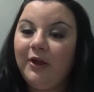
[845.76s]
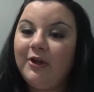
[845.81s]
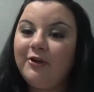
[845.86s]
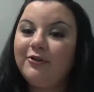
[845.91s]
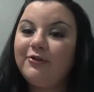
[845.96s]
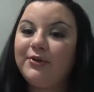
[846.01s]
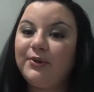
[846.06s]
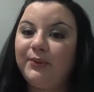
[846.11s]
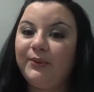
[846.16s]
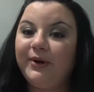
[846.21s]

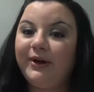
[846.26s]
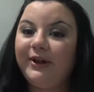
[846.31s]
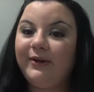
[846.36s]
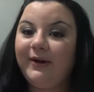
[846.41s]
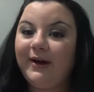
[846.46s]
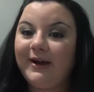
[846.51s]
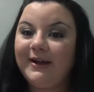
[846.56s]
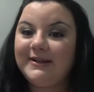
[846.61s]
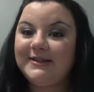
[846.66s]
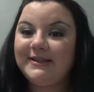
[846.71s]
So what do
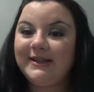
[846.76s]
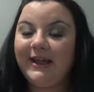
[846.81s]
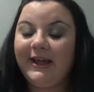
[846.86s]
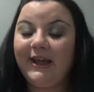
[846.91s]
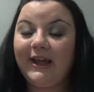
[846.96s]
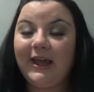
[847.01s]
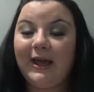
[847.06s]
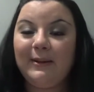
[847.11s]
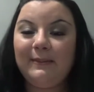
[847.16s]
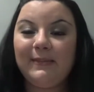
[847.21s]
you guys
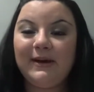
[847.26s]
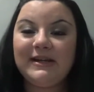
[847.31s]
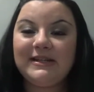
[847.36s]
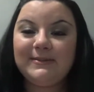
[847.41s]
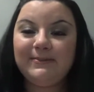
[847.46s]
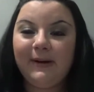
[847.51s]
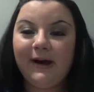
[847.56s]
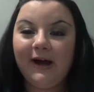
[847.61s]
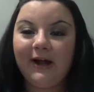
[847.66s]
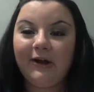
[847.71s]
think? Am I
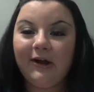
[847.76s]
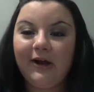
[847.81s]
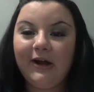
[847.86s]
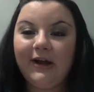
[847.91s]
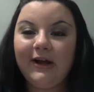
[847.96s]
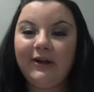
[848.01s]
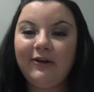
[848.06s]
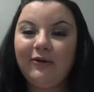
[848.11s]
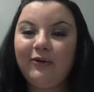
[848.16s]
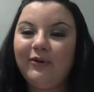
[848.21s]
spot
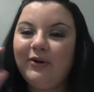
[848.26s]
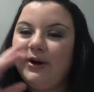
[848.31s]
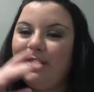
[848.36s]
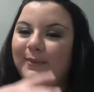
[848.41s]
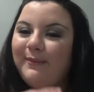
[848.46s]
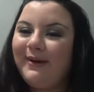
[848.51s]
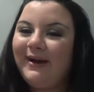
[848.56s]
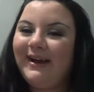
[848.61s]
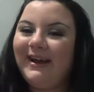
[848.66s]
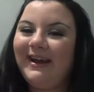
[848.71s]
on or
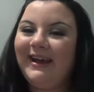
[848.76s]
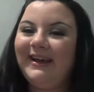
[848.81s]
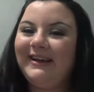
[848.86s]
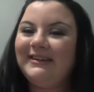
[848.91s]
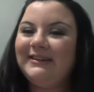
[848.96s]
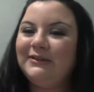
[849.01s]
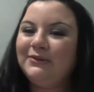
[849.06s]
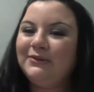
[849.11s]
am I